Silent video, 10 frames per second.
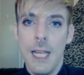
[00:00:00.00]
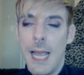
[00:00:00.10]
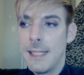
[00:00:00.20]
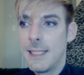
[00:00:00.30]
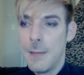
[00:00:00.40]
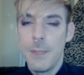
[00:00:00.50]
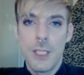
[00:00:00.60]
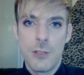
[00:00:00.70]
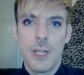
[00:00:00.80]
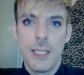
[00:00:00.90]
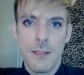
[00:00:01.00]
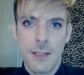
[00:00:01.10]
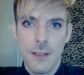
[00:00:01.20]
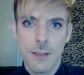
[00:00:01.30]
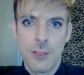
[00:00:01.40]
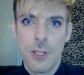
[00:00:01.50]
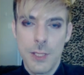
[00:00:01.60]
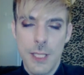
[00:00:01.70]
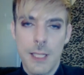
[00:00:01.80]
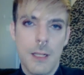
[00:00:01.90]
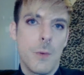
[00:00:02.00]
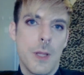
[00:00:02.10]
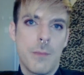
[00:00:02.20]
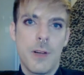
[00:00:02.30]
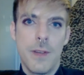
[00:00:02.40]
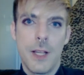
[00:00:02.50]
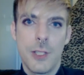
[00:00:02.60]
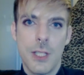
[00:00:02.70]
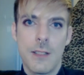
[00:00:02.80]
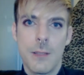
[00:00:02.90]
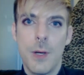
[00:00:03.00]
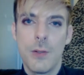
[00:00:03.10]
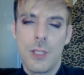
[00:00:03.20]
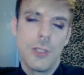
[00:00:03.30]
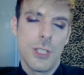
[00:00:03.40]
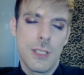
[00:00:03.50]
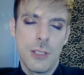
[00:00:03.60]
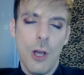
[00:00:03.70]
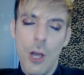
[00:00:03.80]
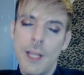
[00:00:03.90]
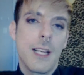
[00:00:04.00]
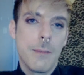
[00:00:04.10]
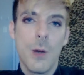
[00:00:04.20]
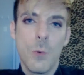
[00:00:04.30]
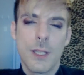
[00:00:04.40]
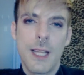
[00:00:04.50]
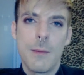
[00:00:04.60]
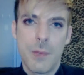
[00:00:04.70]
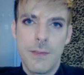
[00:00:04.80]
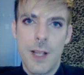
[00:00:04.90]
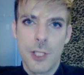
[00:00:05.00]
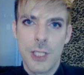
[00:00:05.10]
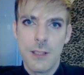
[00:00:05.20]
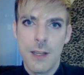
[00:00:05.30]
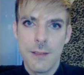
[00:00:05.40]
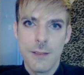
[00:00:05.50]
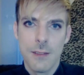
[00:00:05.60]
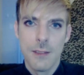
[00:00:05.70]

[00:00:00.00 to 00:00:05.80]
and demonstrate the skills associated with a profession as opposed to just talking about what that profession does.